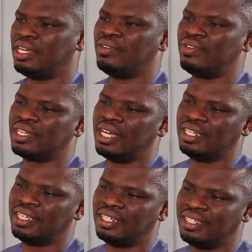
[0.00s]
every
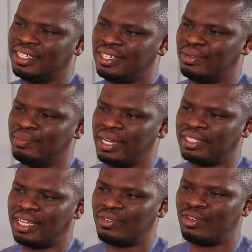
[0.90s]
Ghanaian might
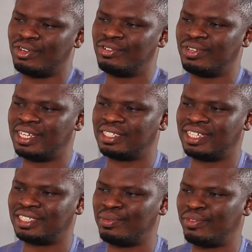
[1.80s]
have gone through national
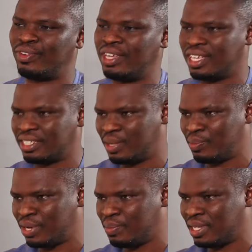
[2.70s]
service before he get
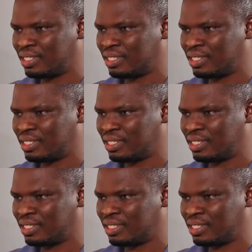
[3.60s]
employment.